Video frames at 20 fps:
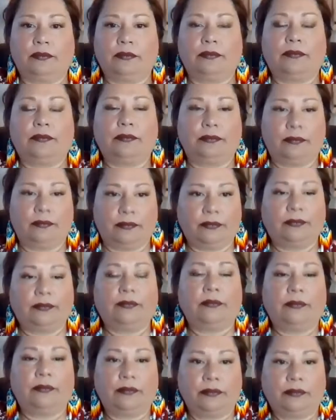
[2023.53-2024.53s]
I can read about
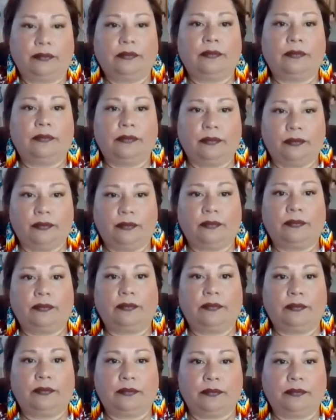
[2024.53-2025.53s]
something today, and
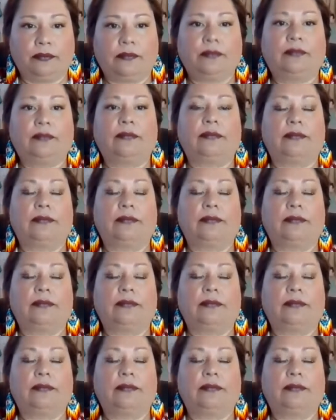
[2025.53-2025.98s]
then like 2